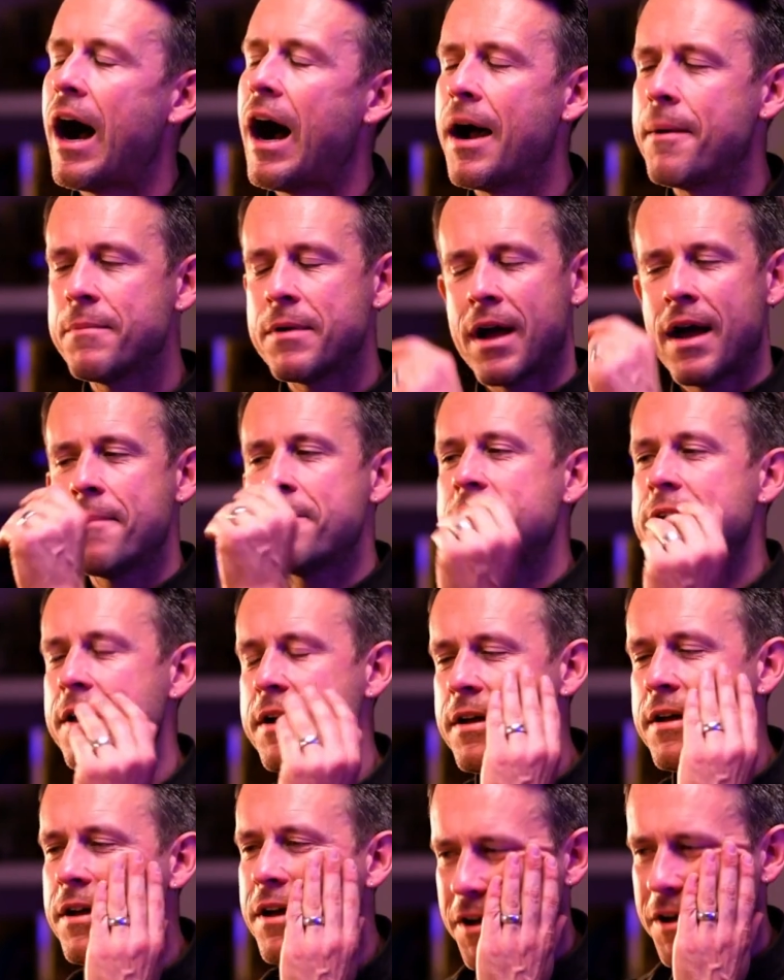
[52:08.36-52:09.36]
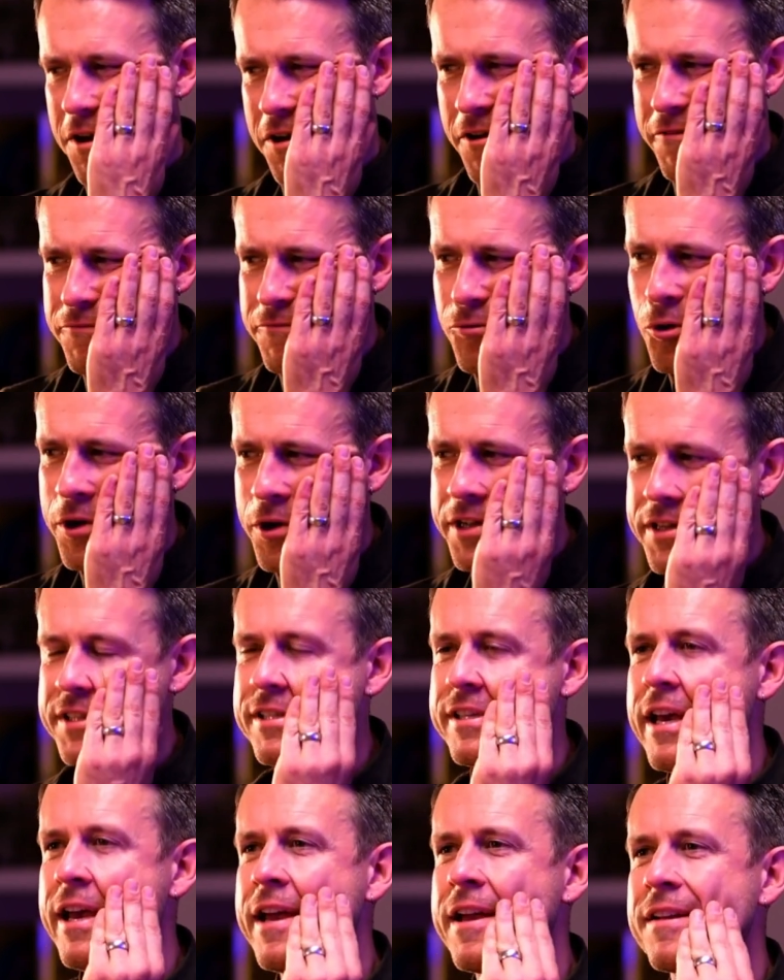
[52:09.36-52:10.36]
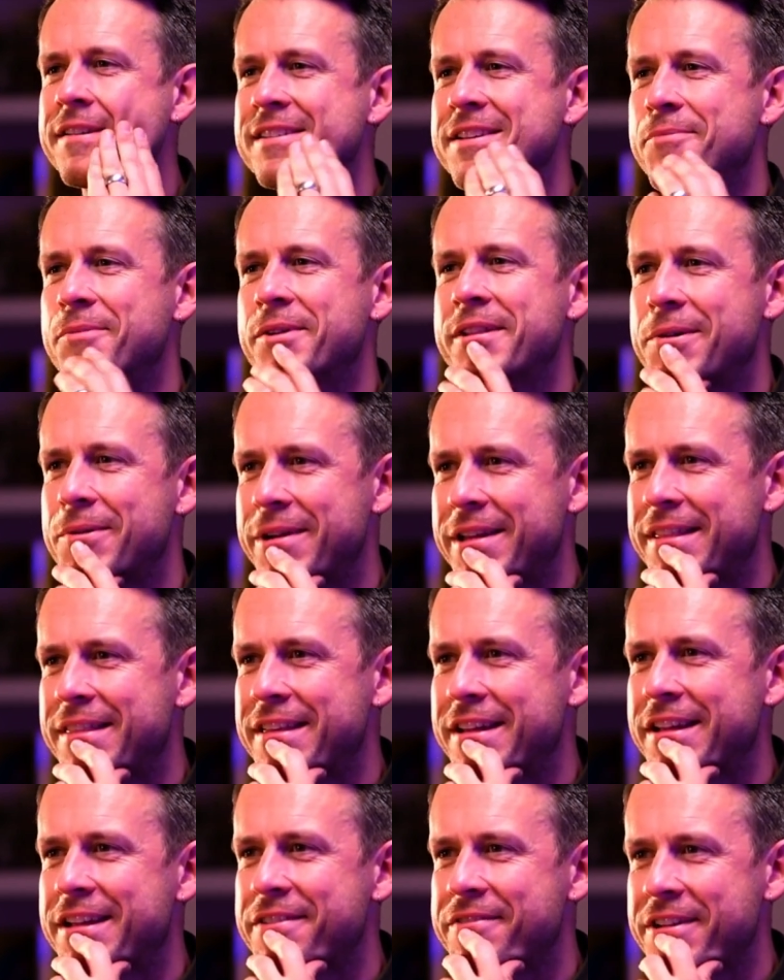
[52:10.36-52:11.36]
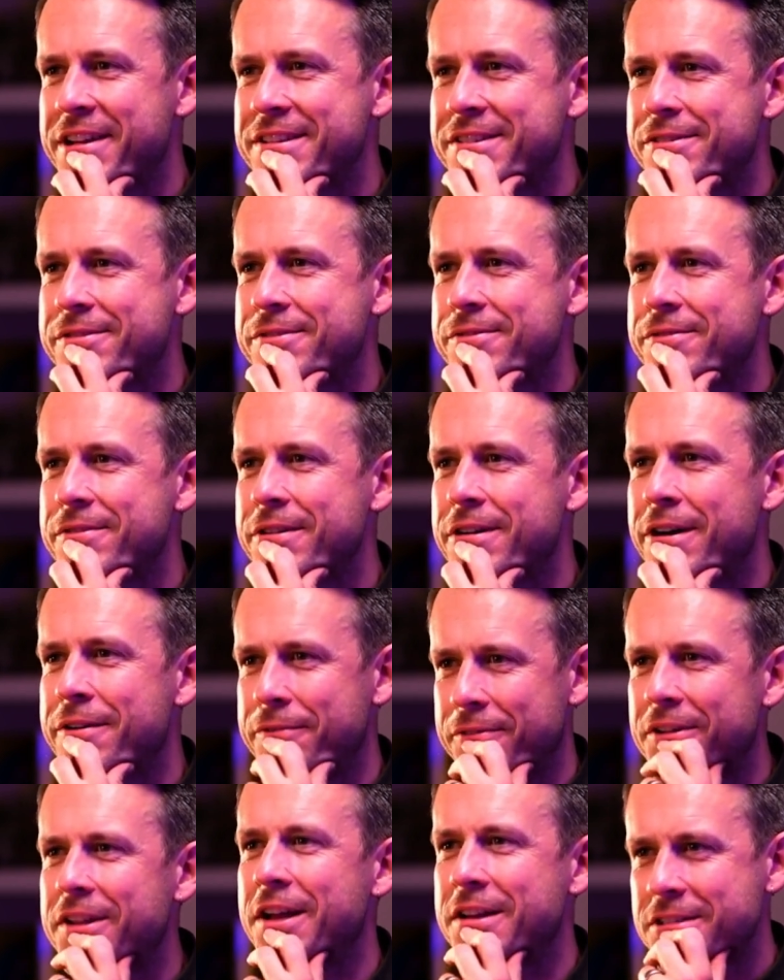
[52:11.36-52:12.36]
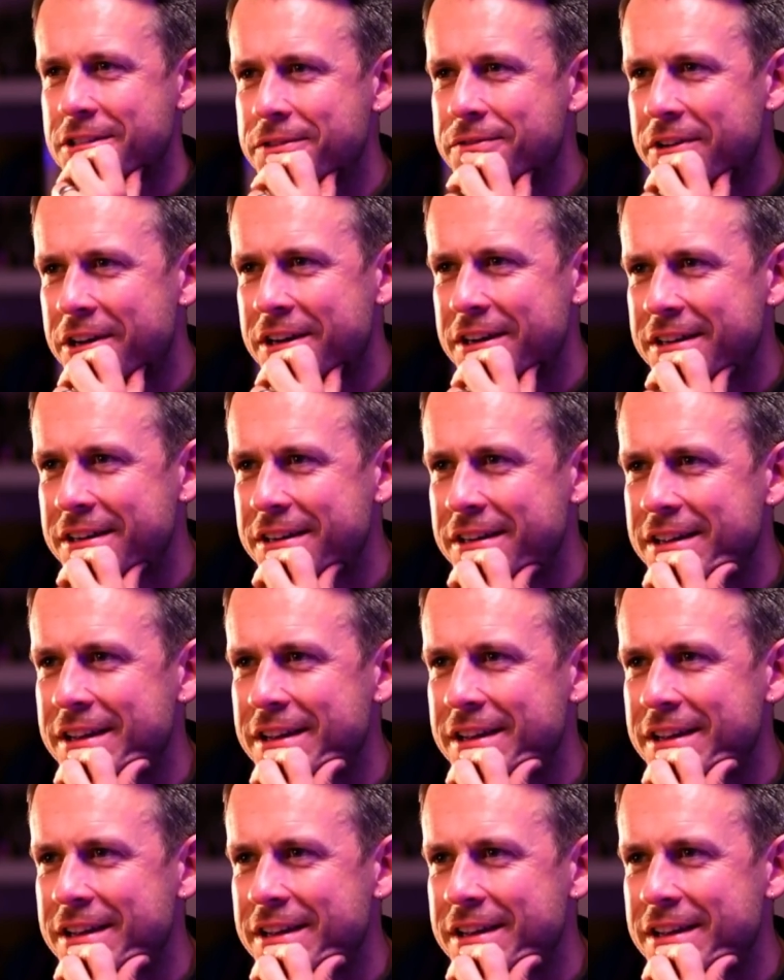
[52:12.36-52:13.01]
gonna avoid saying someone that we think of as a philosopher,